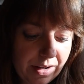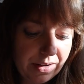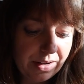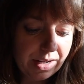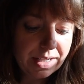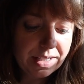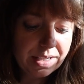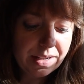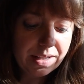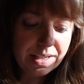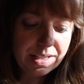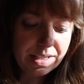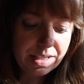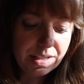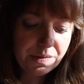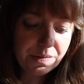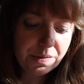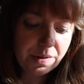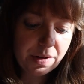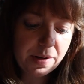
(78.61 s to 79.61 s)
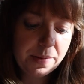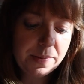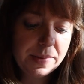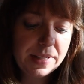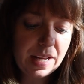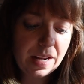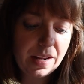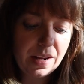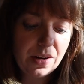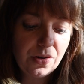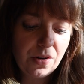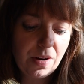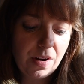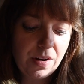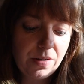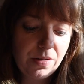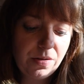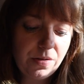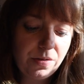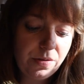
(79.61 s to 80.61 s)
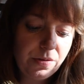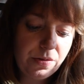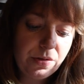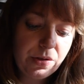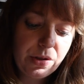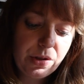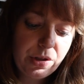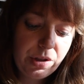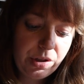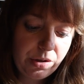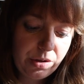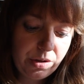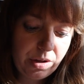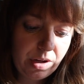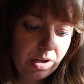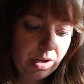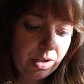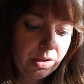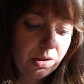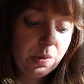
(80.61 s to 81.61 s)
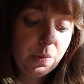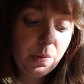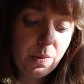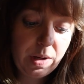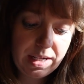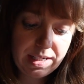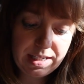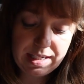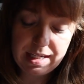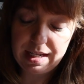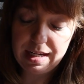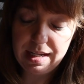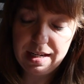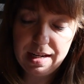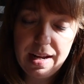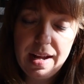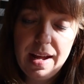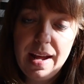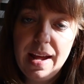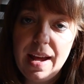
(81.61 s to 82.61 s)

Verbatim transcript: Okay, so this is from Second Chronicles uh, 20,